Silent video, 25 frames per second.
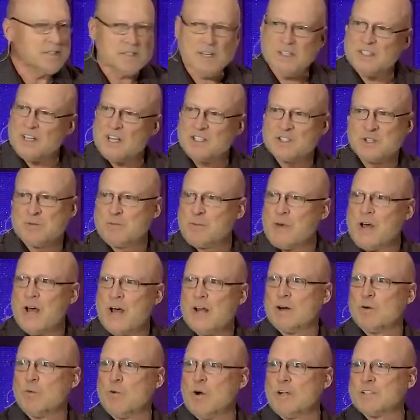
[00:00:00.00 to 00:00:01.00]
it doesn't
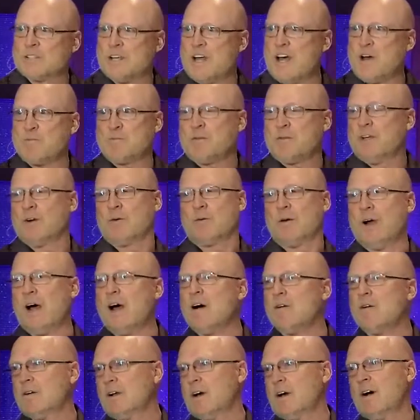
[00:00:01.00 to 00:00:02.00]
matter what's happening
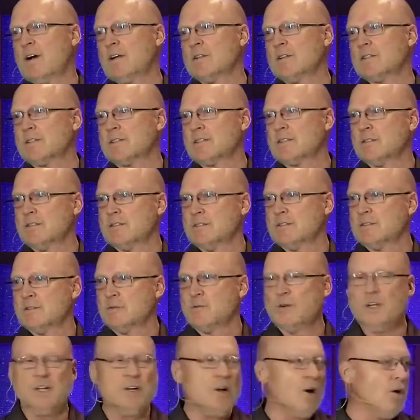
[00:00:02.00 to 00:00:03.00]
around us,
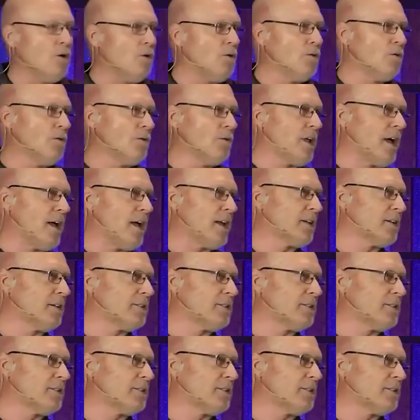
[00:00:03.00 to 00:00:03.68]
we know that